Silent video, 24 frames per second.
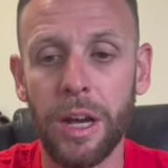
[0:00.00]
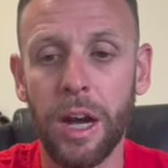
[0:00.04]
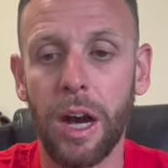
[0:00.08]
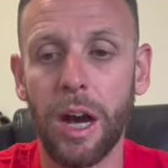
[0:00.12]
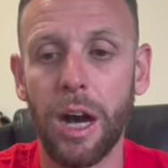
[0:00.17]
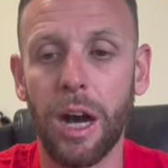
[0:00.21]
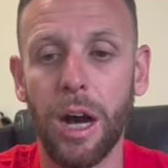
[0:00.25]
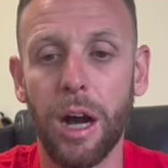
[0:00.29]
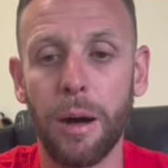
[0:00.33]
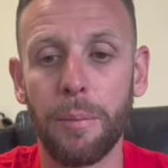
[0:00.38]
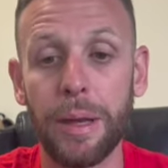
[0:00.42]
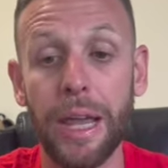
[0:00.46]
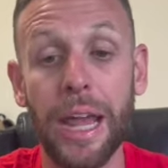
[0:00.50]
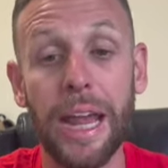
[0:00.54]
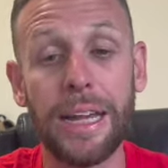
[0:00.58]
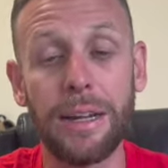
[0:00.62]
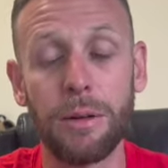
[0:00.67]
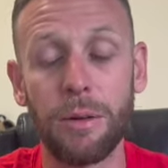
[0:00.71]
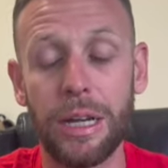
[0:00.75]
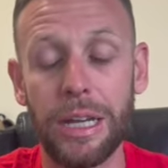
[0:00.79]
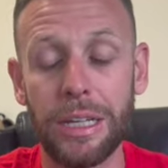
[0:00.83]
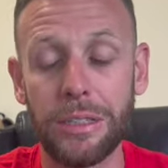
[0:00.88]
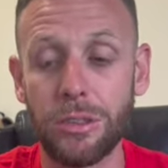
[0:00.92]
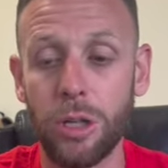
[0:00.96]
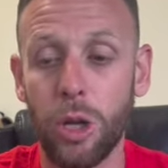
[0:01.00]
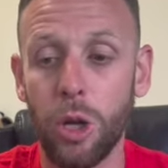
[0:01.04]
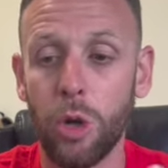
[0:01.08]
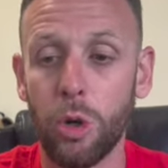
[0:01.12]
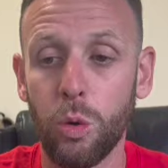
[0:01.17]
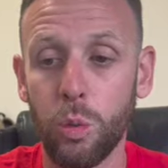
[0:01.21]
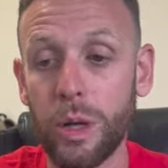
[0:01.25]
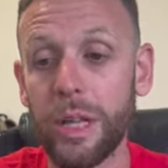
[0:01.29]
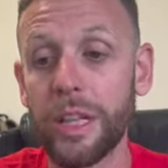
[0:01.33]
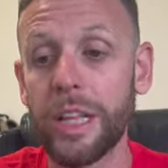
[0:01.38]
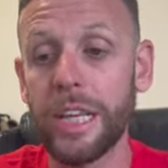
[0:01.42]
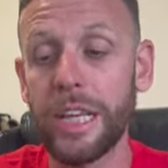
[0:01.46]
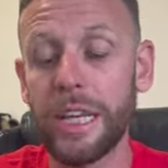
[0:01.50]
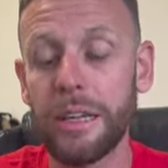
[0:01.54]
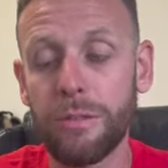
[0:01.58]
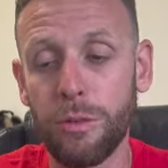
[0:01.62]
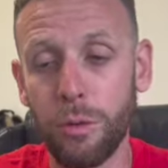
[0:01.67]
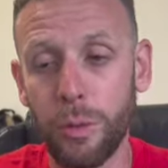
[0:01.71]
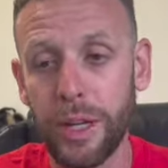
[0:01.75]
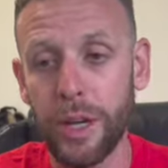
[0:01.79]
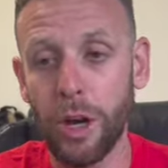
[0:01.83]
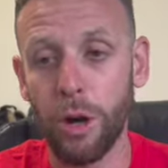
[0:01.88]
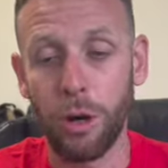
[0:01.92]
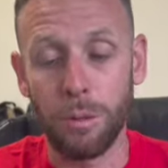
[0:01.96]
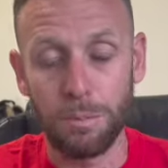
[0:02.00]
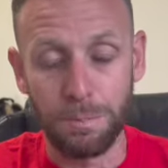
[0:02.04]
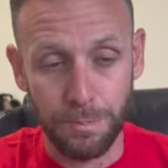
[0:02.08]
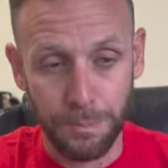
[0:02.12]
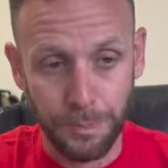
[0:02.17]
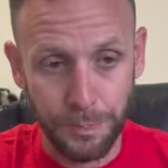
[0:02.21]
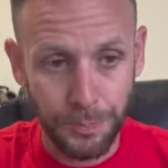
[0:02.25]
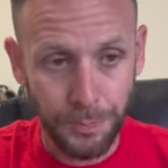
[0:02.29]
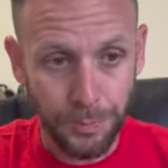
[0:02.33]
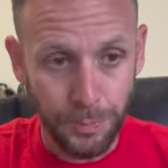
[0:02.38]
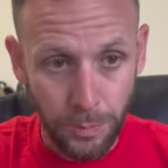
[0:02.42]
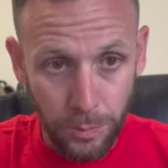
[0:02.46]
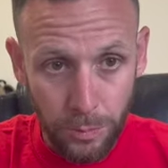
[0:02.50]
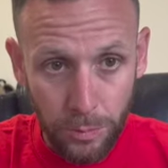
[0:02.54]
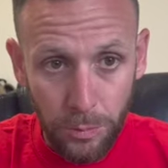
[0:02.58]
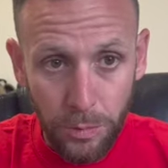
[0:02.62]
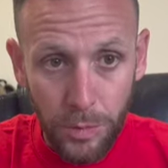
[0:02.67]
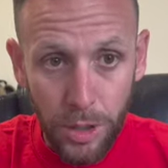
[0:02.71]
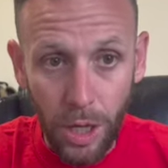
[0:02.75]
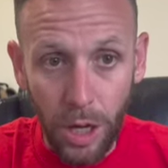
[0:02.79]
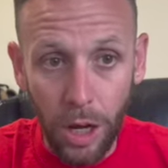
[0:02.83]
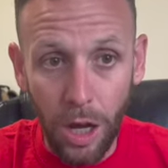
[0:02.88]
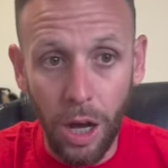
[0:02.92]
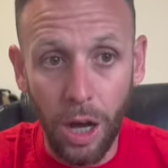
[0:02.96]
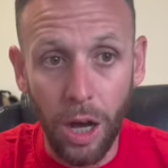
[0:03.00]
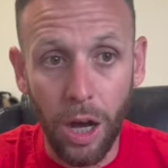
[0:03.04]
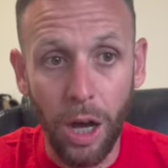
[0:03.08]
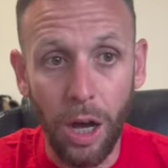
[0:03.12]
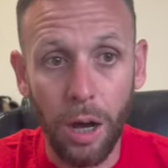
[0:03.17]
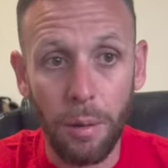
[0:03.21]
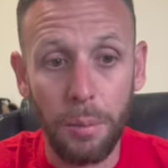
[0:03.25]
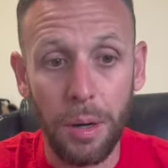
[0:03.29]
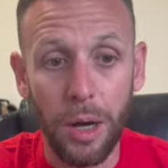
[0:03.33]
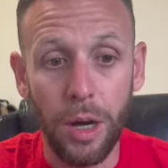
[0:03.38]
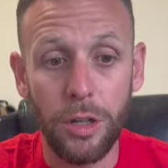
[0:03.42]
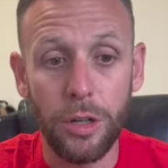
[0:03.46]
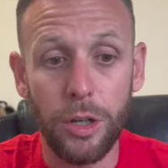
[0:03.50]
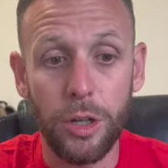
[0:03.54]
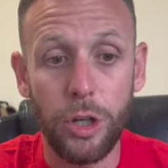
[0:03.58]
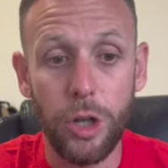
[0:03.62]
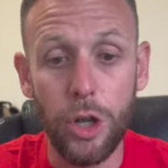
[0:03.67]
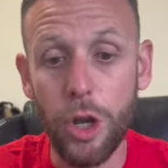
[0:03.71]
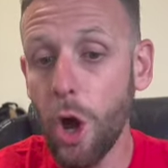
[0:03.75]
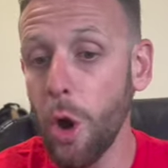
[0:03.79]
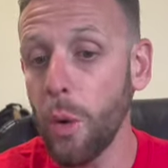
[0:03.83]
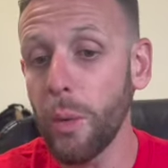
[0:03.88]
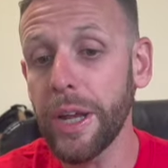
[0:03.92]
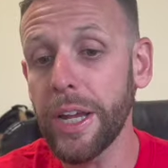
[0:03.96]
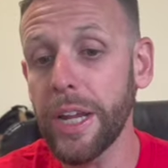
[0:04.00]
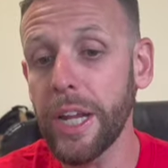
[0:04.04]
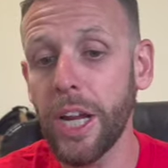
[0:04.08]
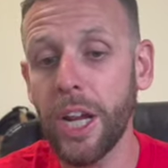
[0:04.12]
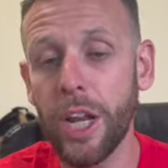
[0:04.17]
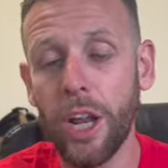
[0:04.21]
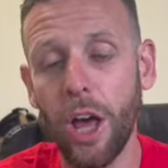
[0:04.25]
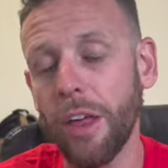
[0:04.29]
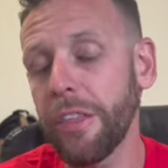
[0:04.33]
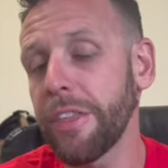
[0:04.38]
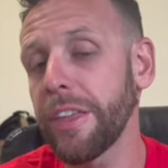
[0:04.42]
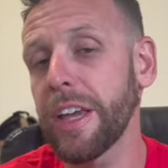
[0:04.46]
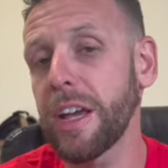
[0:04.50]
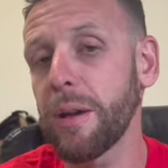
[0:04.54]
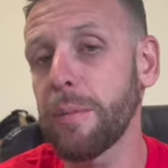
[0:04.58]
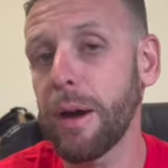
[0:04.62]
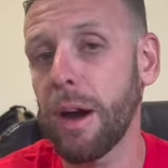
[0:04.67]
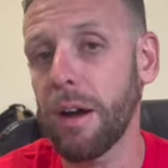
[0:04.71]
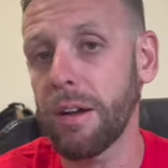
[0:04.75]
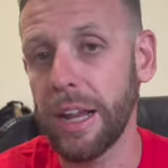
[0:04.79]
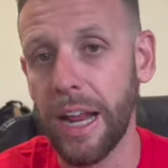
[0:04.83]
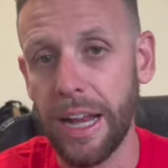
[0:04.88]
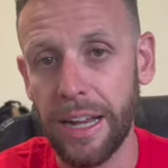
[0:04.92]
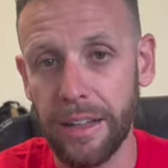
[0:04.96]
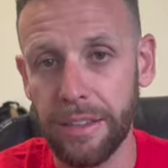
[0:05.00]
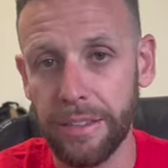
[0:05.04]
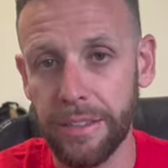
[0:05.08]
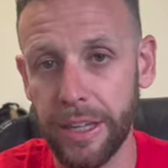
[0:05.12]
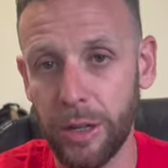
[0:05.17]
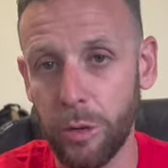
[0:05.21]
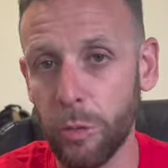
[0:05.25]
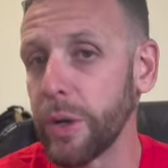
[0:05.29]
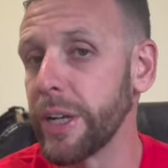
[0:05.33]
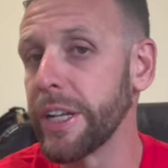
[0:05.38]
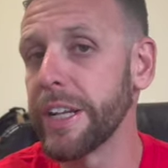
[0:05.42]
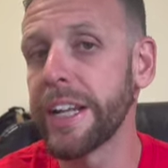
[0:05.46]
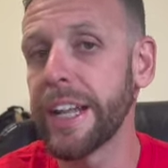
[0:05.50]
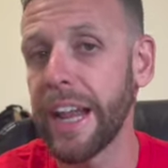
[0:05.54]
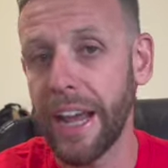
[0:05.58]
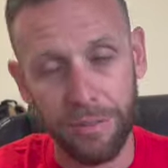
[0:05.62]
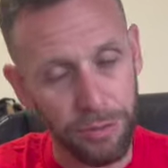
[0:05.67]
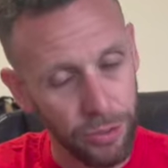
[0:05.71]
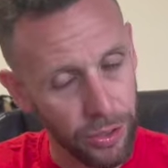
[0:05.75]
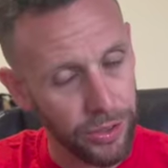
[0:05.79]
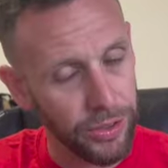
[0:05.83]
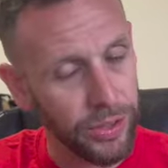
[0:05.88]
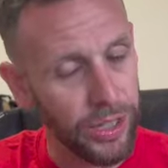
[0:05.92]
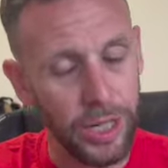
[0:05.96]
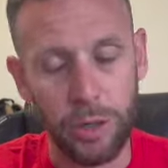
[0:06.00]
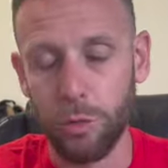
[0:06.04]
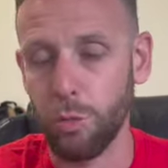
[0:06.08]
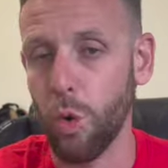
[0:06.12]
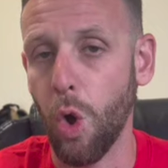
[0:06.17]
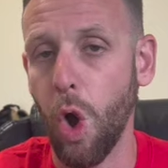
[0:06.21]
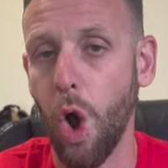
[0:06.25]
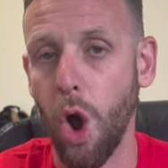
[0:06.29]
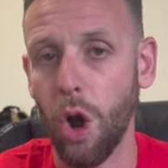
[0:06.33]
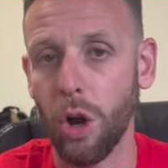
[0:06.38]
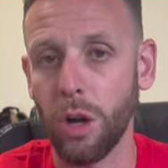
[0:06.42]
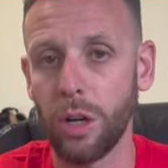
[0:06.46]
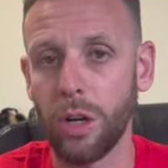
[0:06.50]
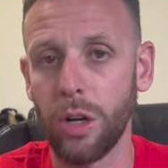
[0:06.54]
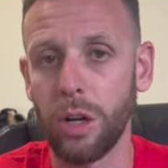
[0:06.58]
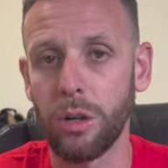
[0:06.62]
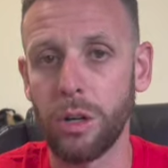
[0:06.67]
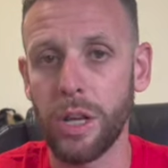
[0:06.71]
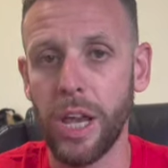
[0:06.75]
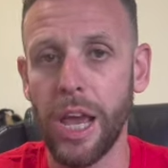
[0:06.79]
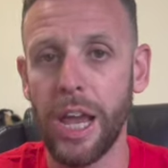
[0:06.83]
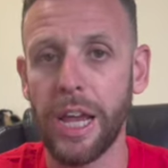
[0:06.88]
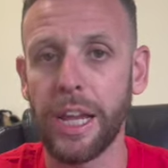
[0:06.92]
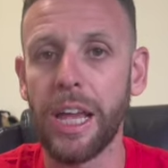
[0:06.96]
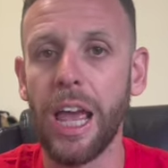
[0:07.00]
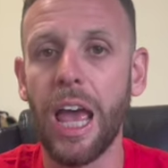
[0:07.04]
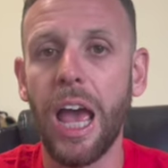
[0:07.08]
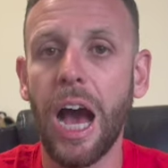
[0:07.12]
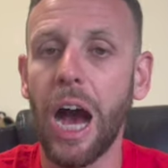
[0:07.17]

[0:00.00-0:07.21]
Anyways, we leave and we go home. Knowing nothing about anything, we did everything wrong, okay?